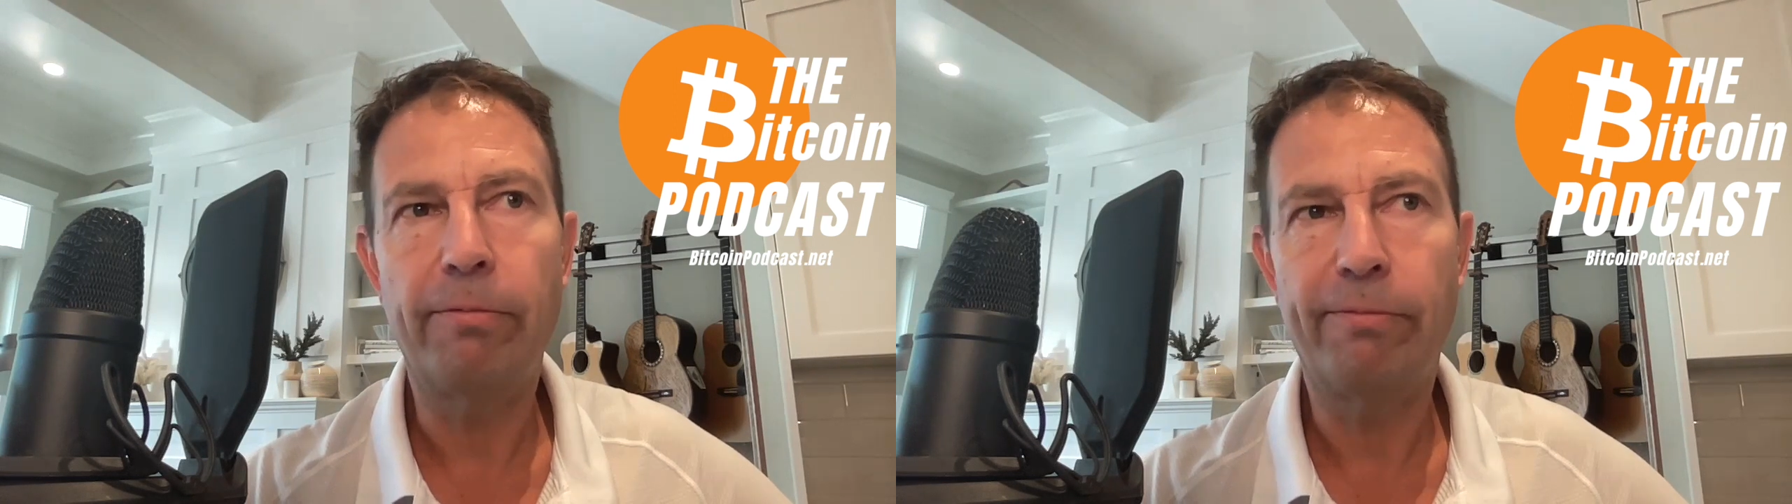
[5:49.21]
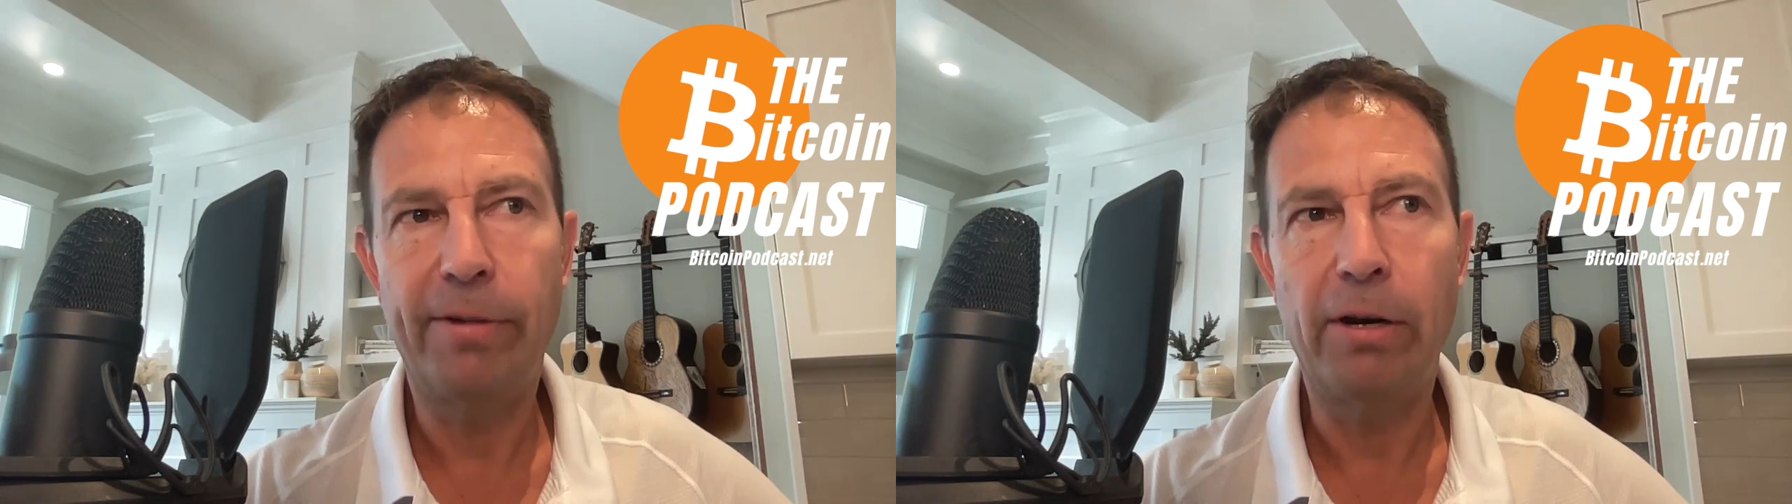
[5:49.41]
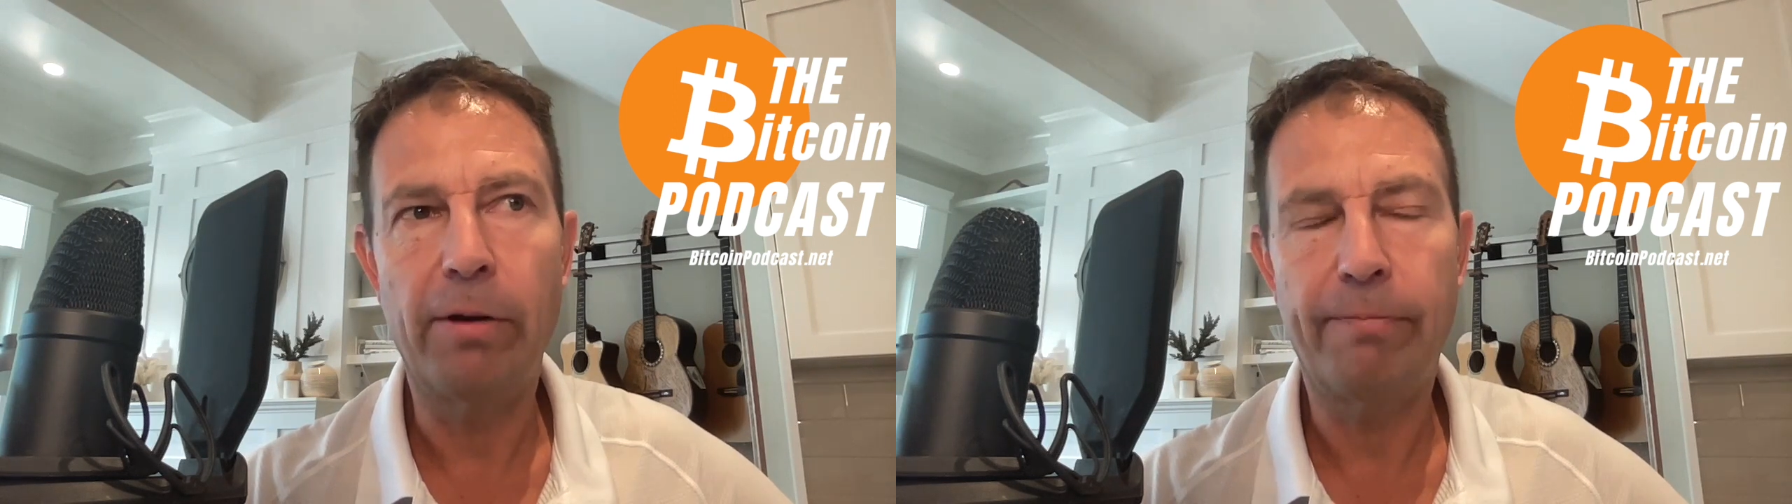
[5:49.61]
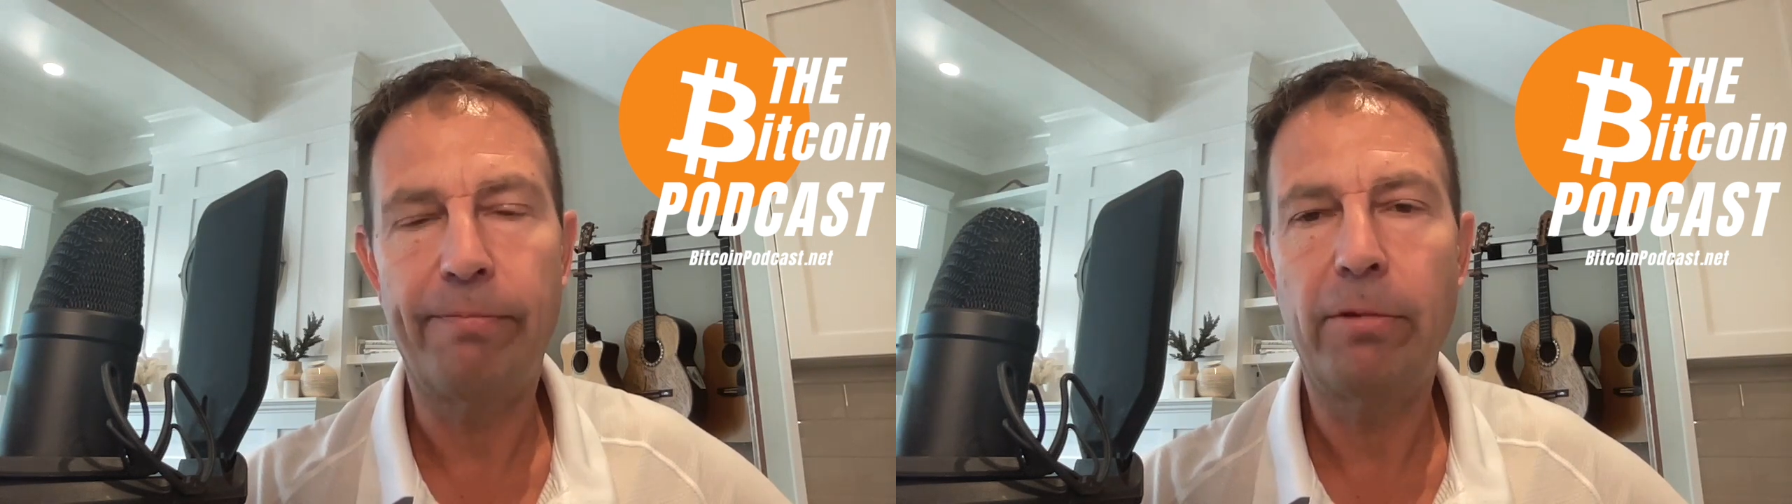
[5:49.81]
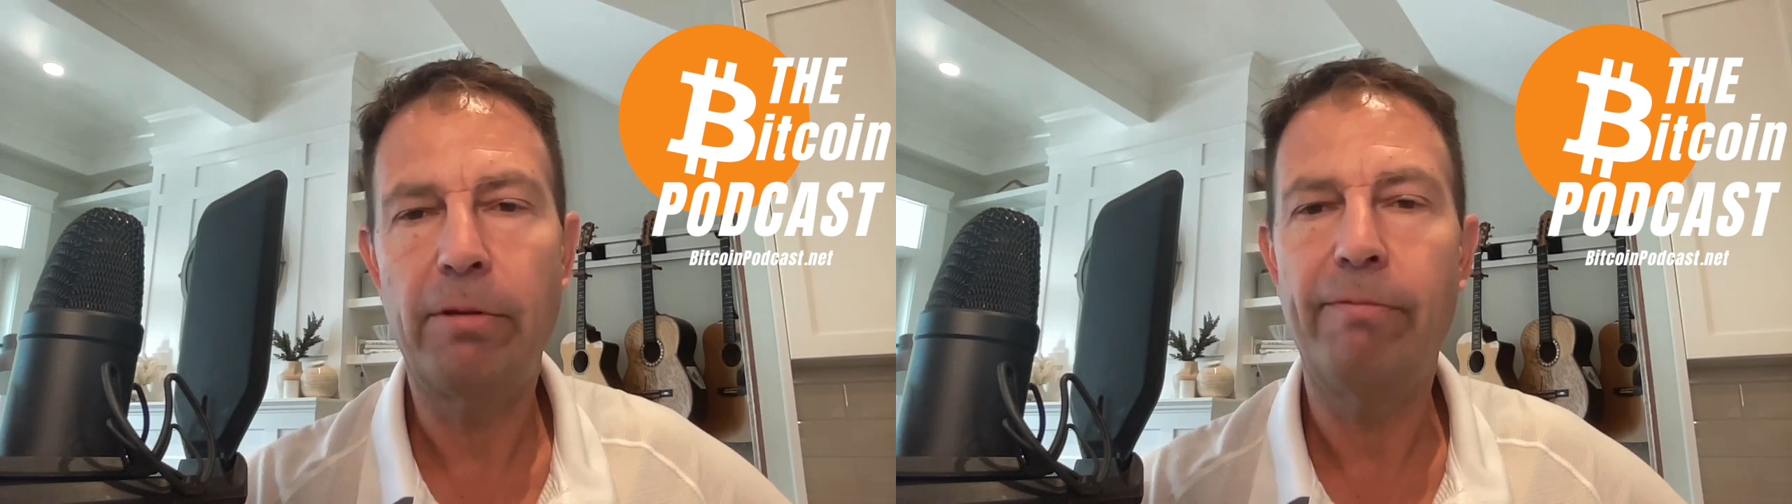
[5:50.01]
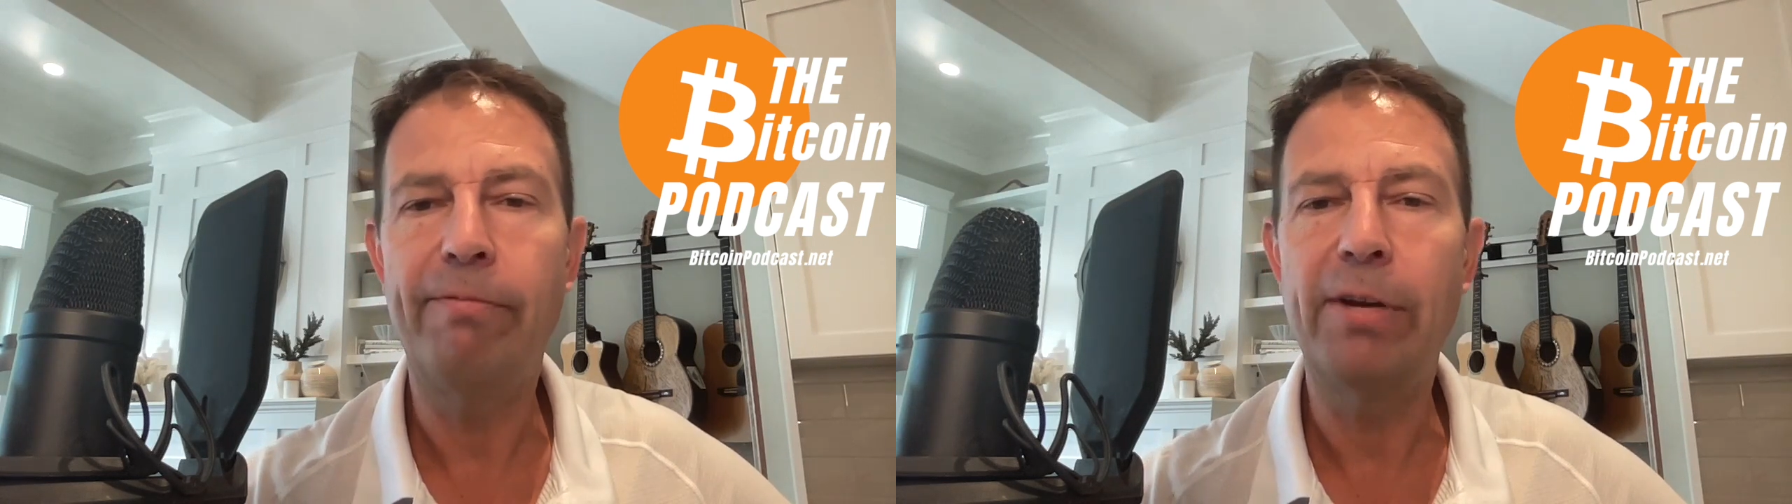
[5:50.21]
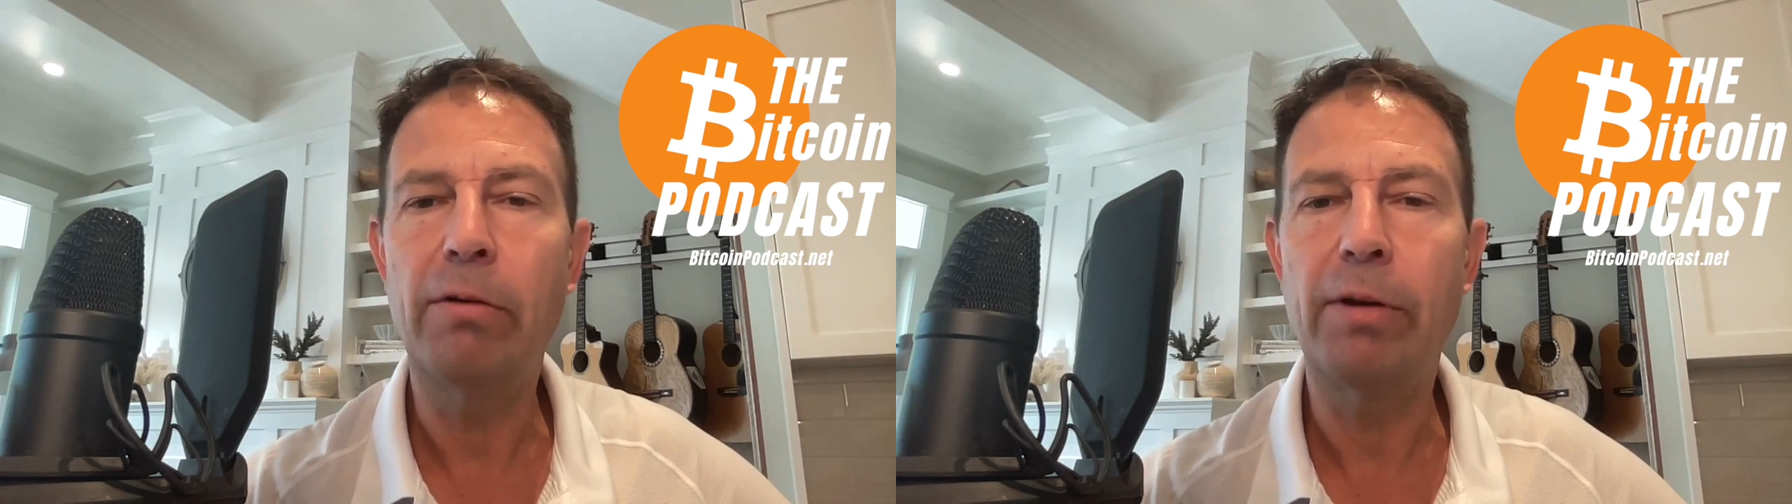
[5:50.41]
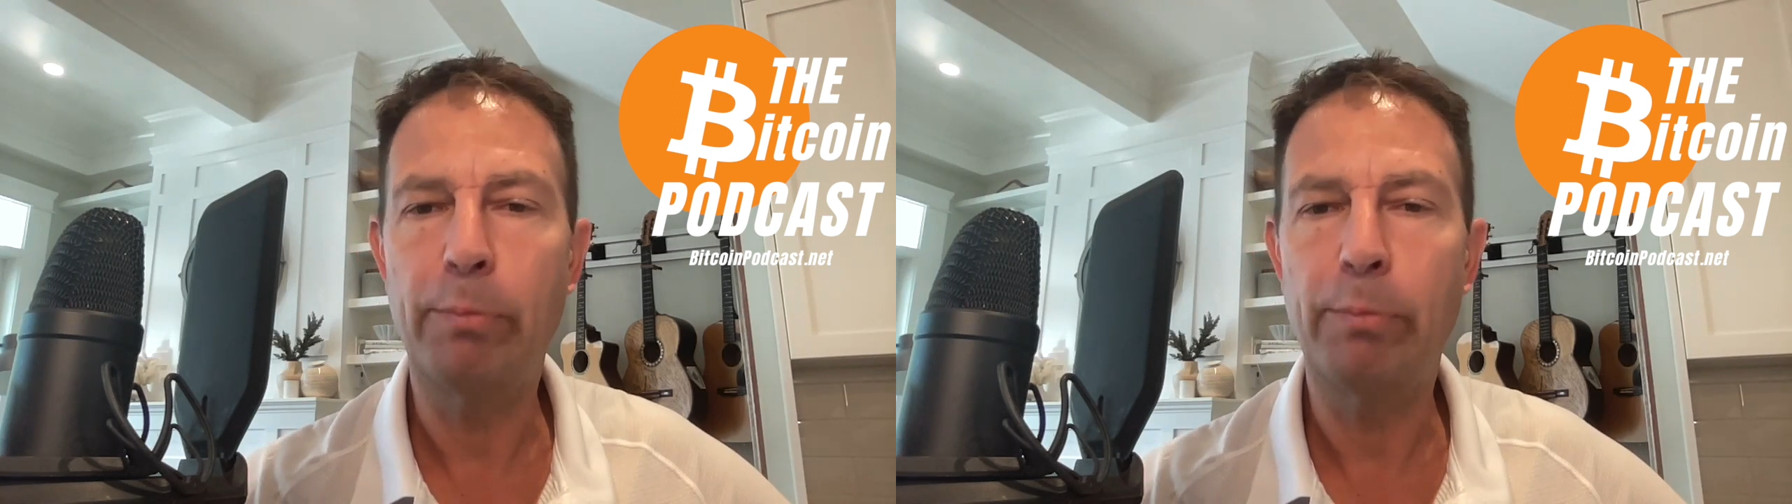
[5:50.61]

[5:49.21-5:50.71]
very, very